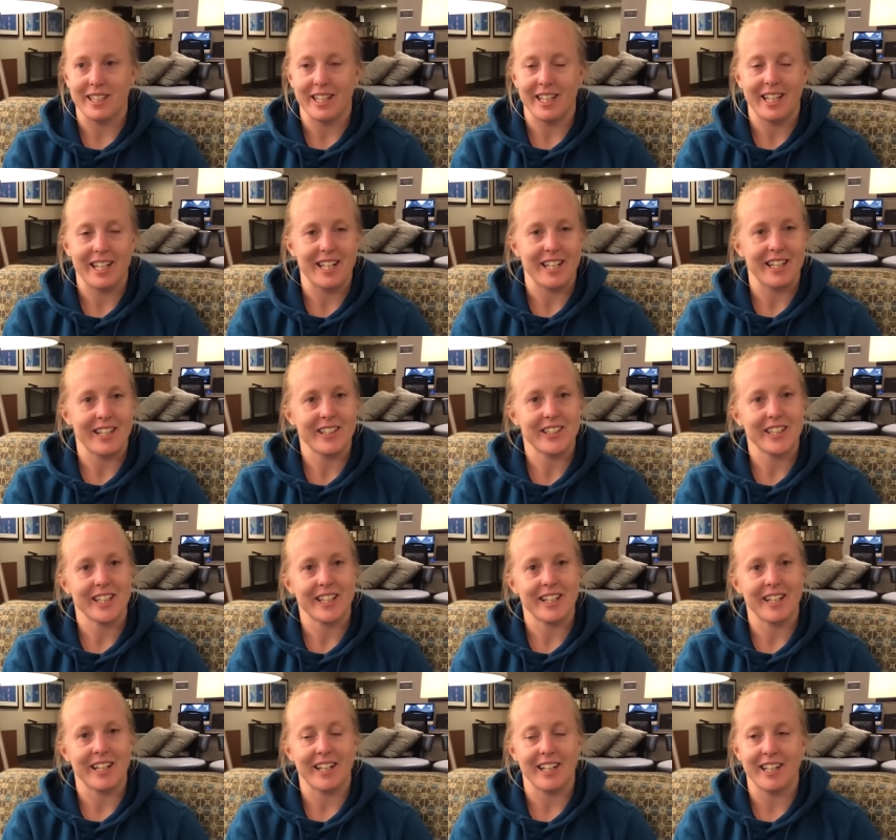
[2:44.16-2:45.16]
at the end of this
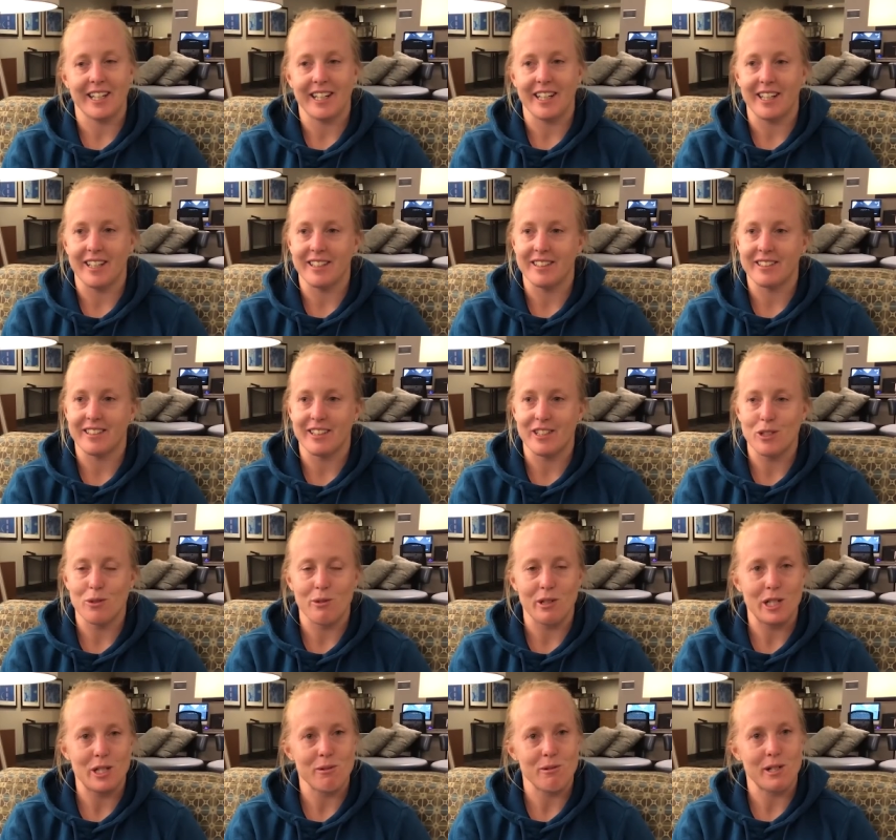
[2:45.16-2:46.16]
year and leading into
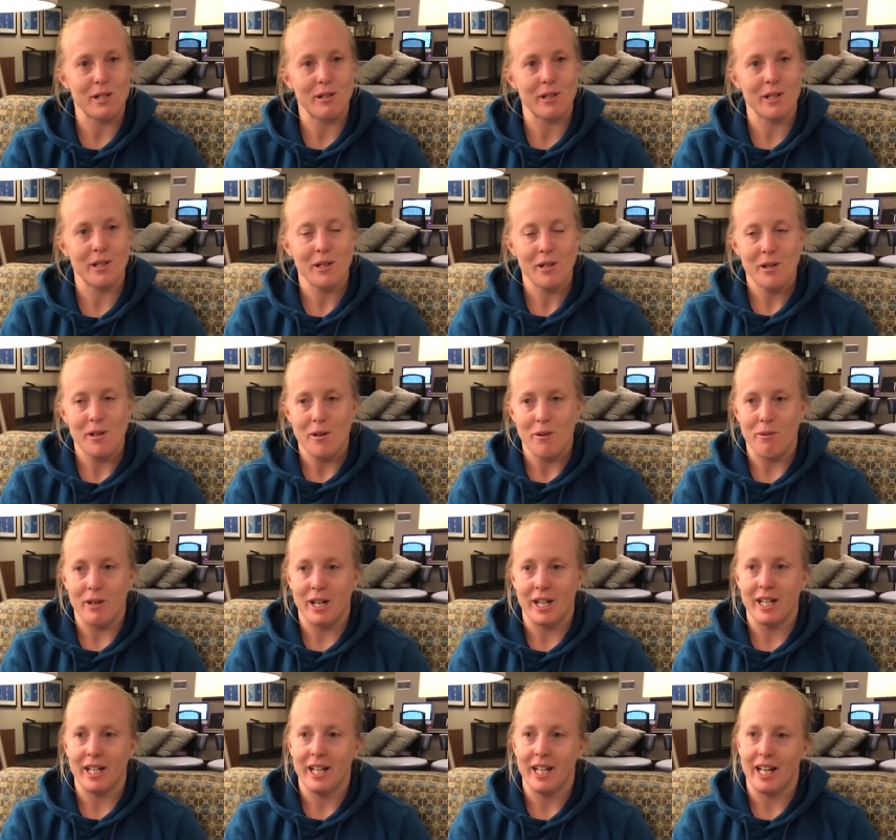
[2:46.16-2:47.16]
twenty
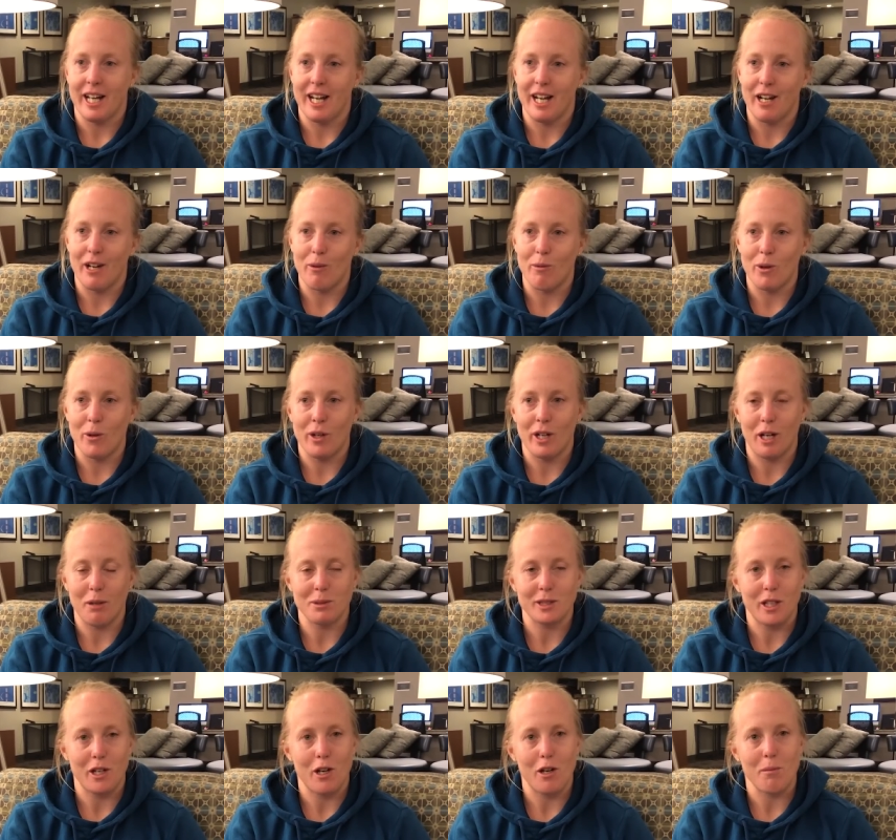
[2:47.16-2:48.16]
twenty-one uh, World
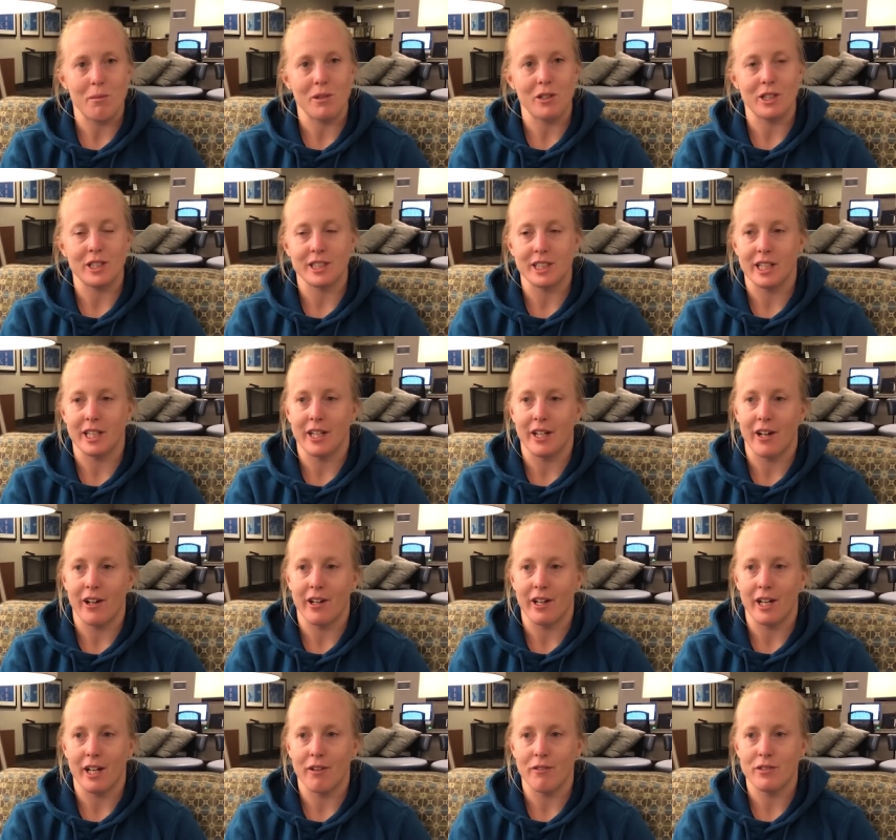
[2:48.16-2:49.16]
Cup's at home in New Zealand, and
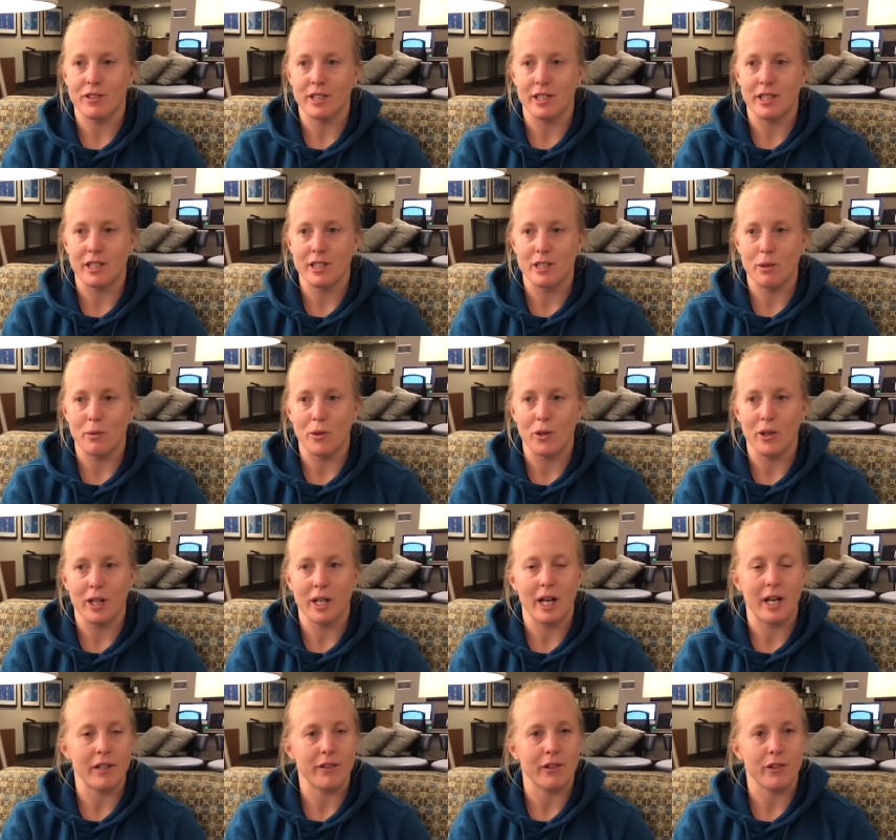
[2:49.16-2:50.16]
I'd love to, to work
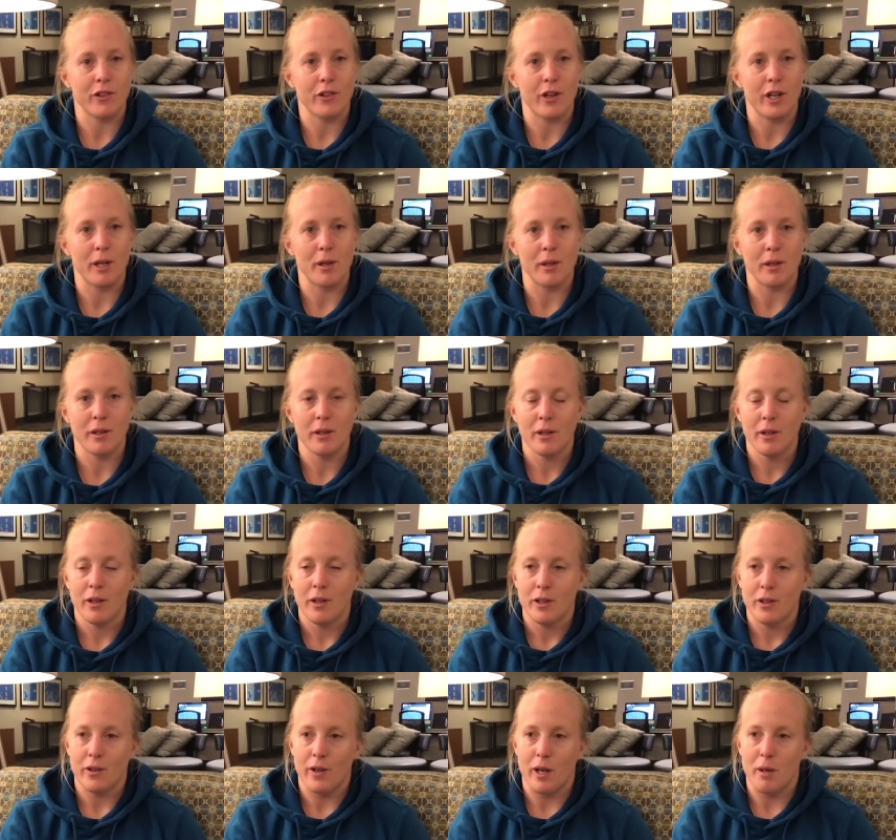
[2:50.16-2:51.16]
hard to try and
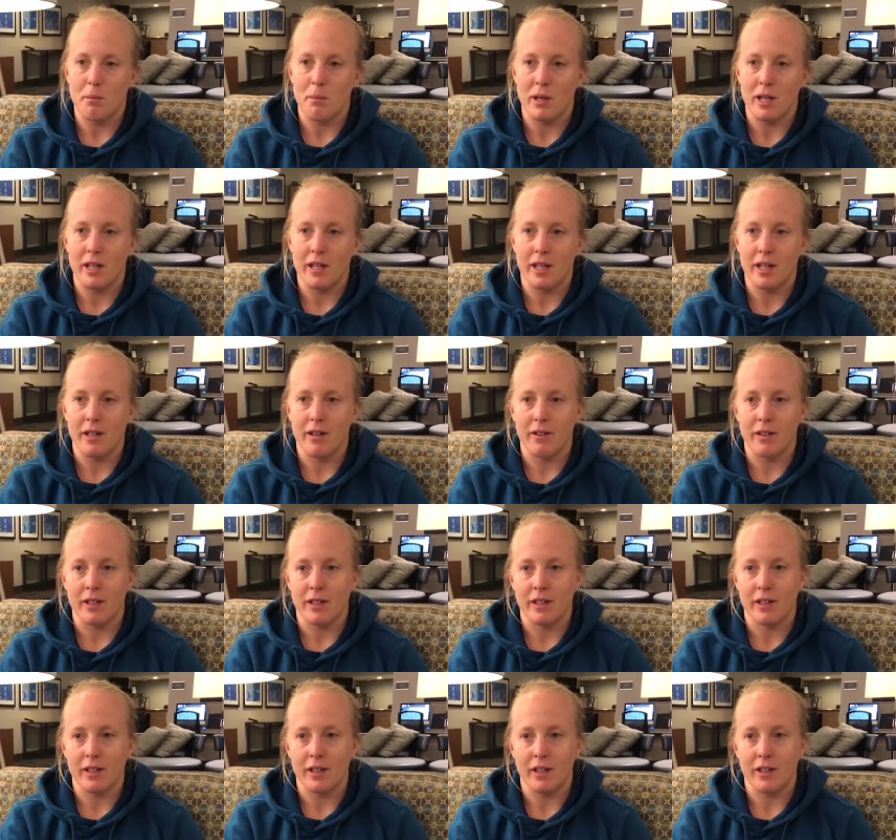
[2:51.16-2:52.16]
try and be there.
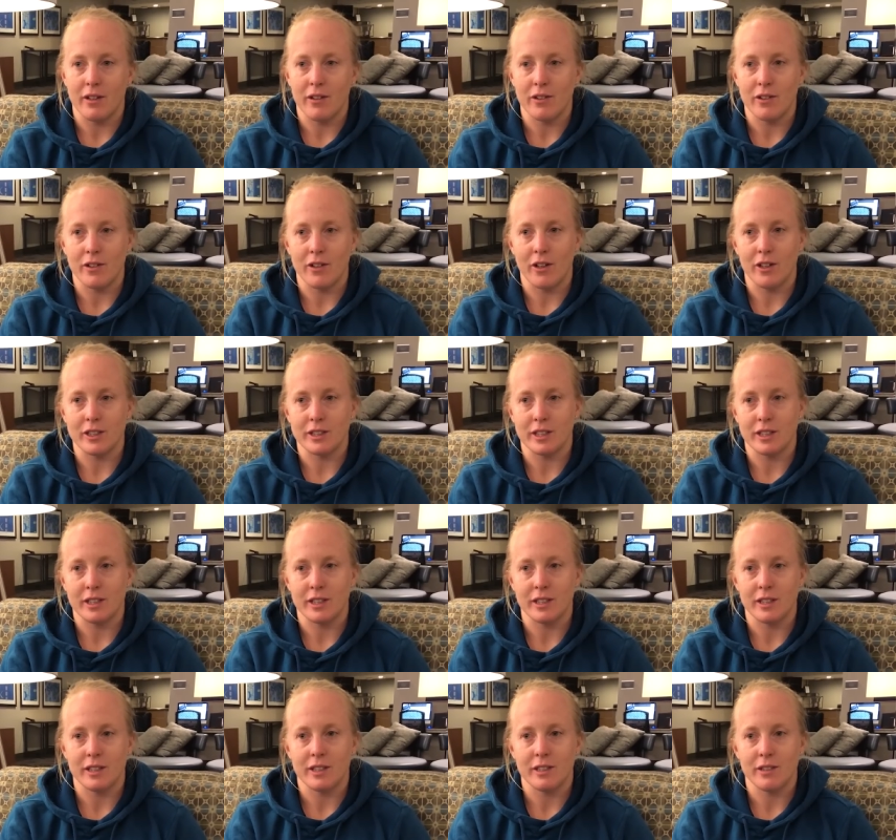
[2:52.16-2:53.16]
And you know, who knows, I
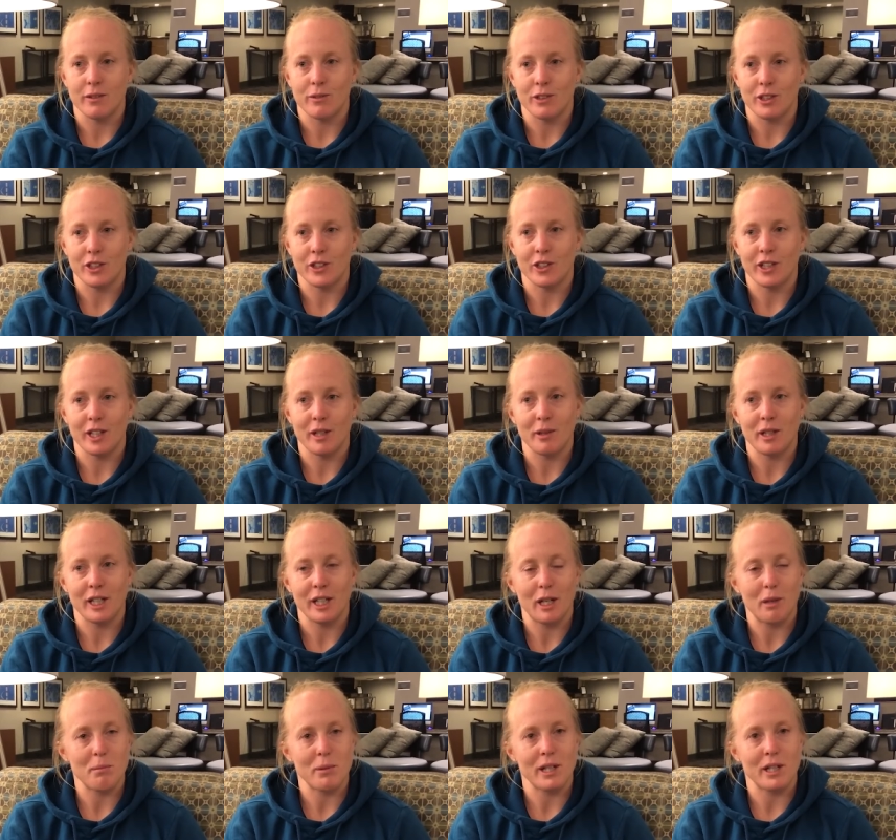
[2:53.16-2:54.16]
could want to try and end
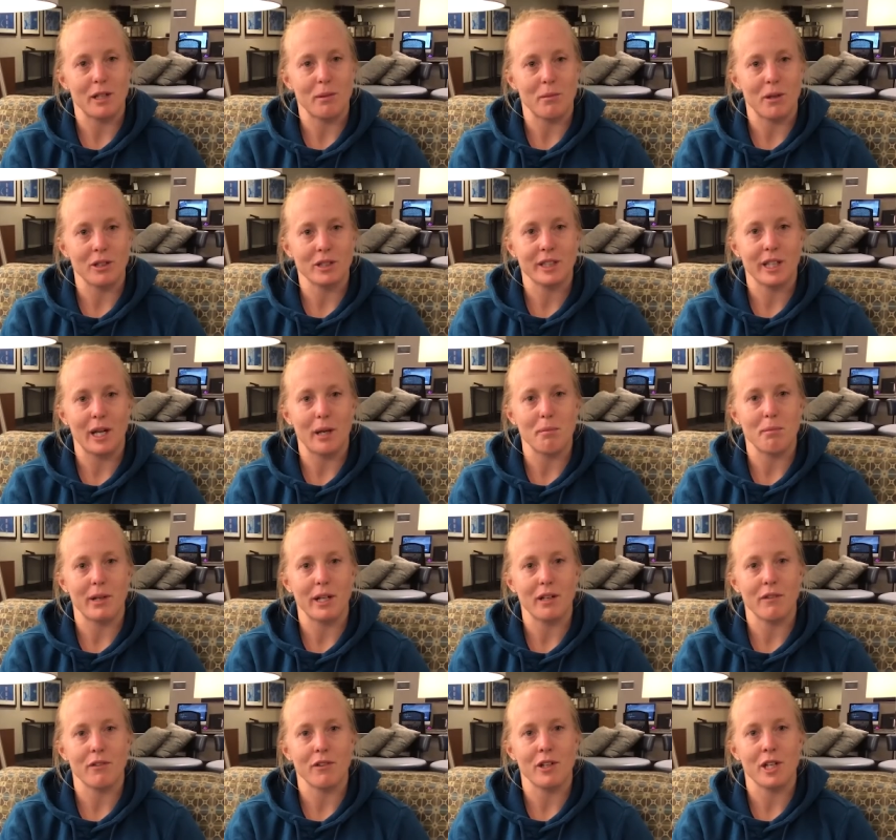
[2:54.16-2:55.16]
up being the most capped
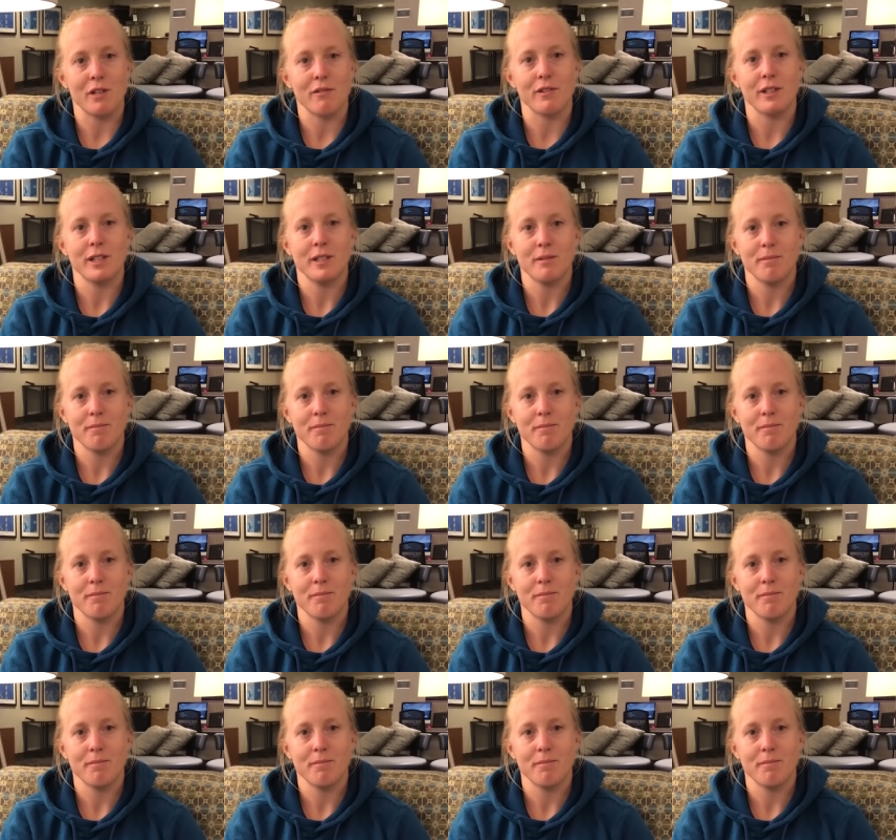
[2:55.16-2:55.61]
Black Fern ever.